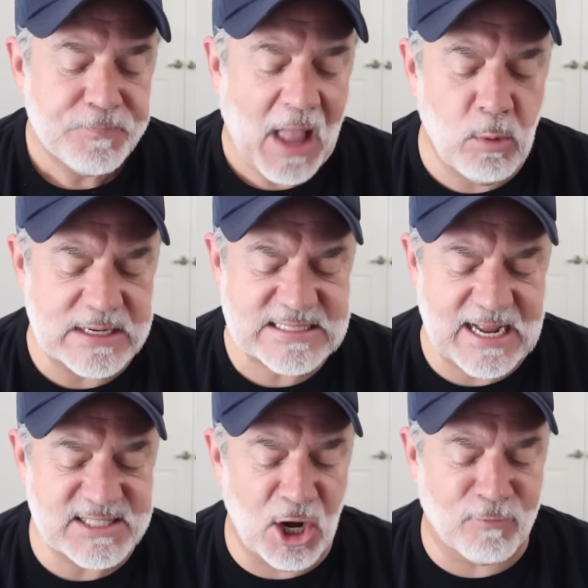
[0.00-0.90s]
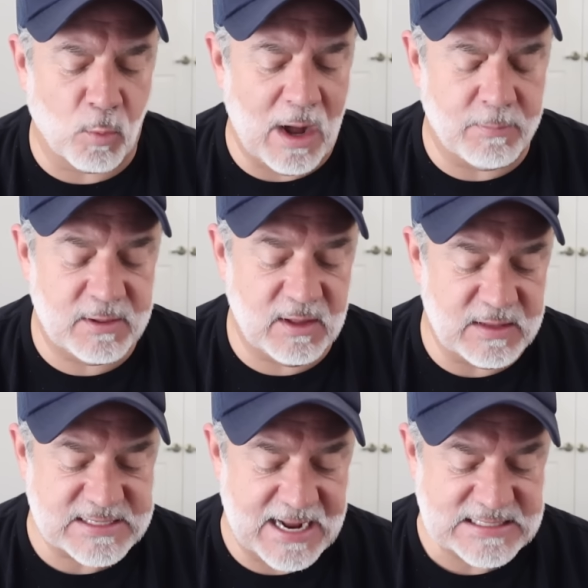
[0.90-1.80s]
I wouldn't say it's overwhelmingly
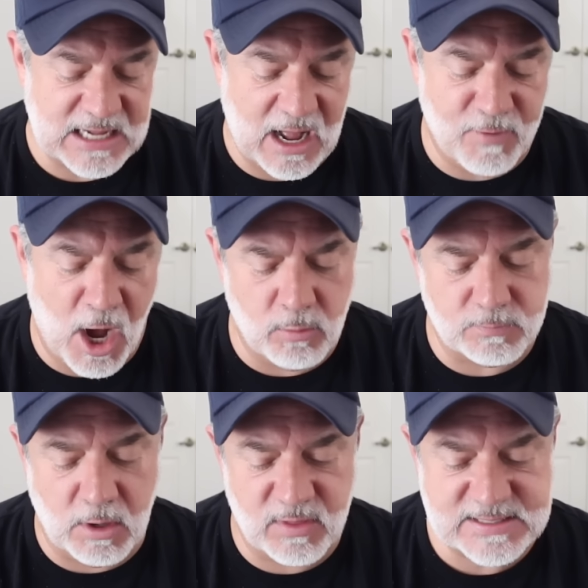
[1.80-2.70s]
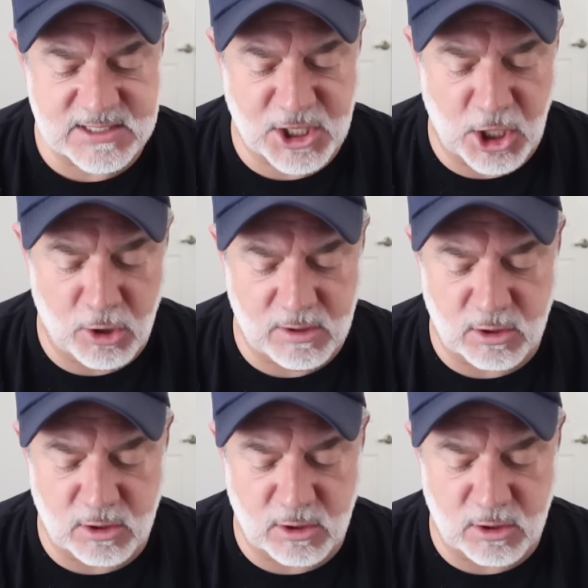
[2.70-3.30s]
the taste of, oh, oh, this is cute.